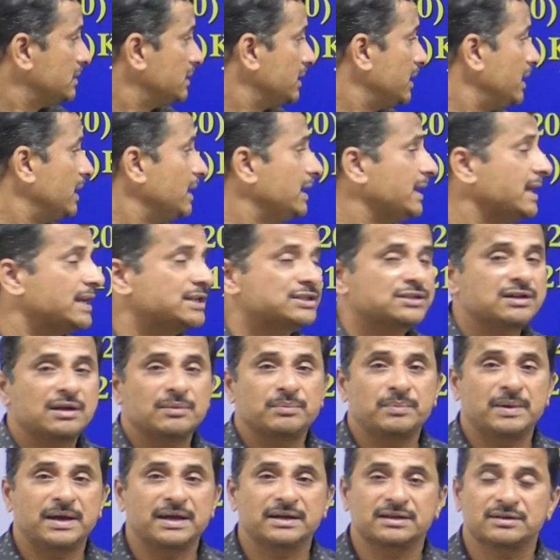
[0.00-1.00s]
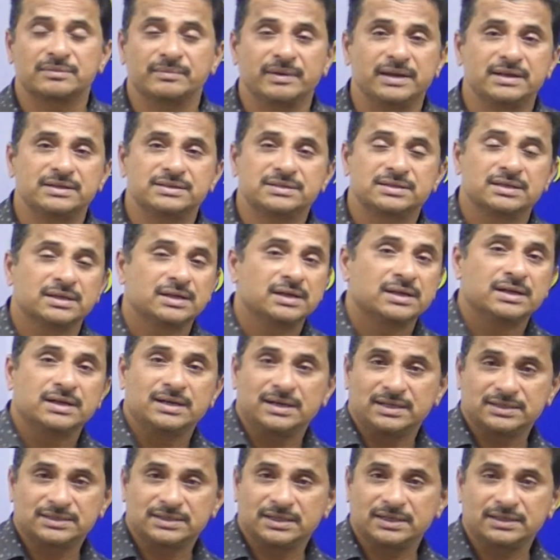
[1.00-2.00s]
Here national park means
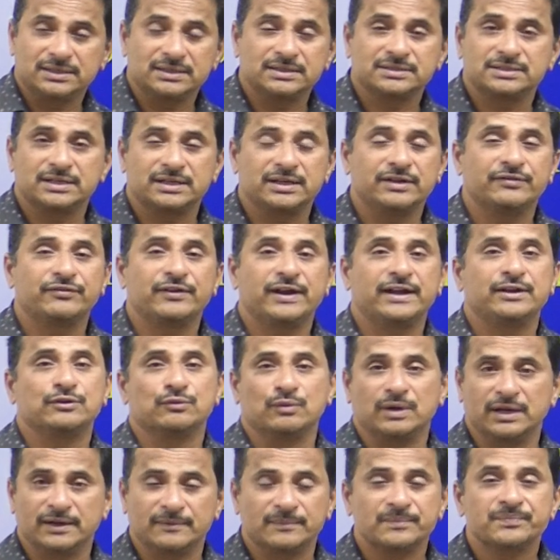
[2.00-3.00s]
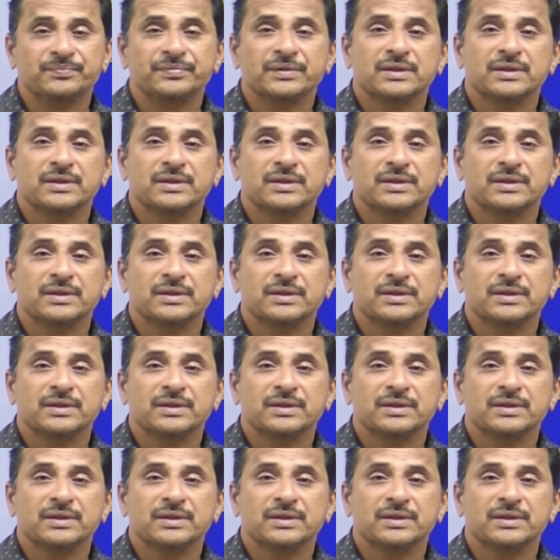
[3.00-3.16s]
it's a different one.